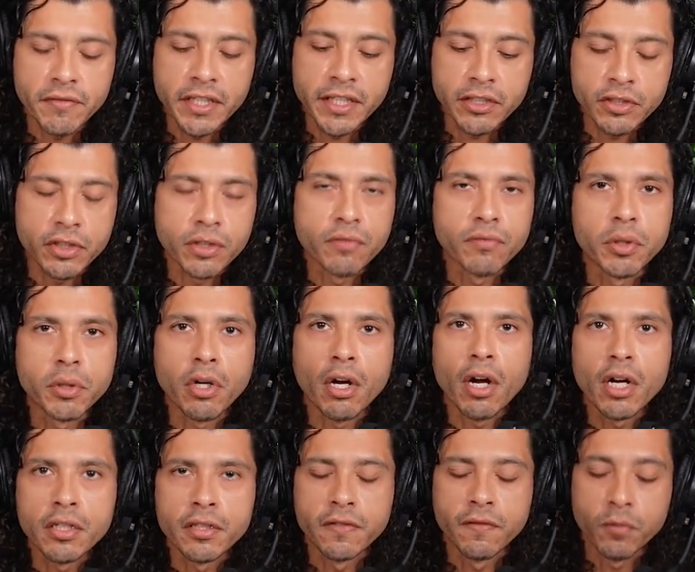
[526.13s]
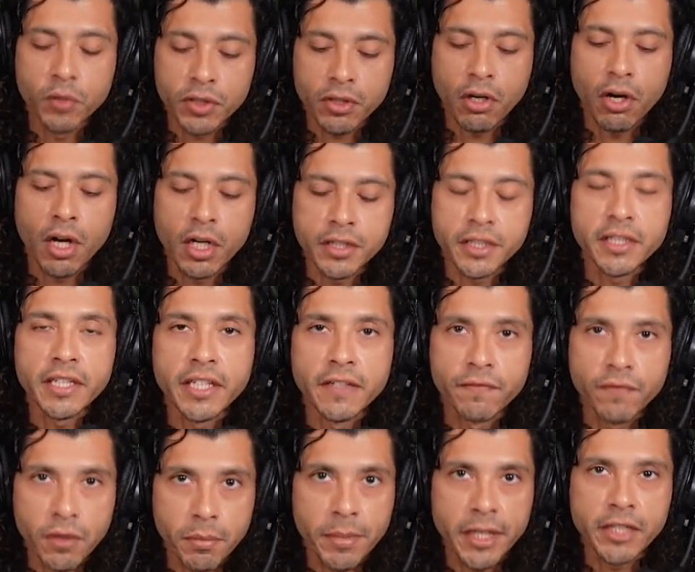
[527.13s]
You have to get to the root cause of what's
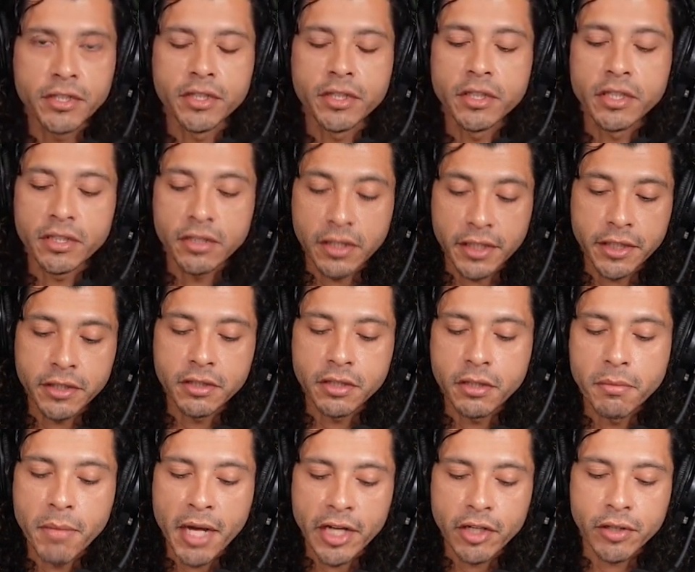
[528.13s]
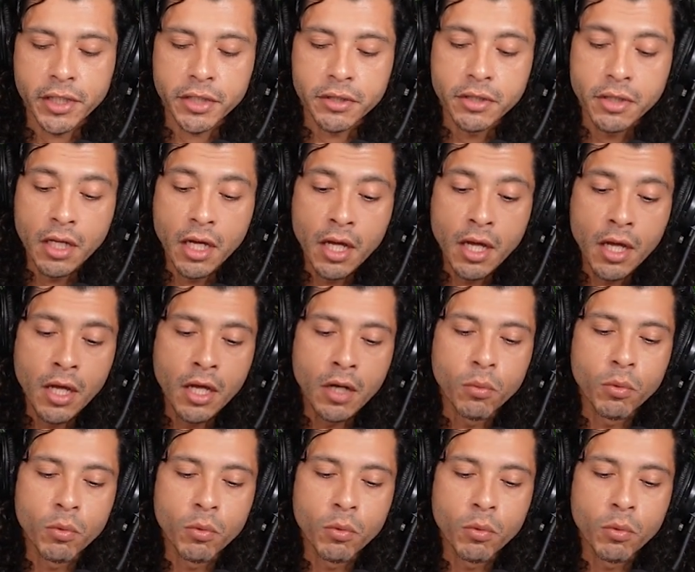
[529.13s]
causing the inflammation that's leading to the migraines.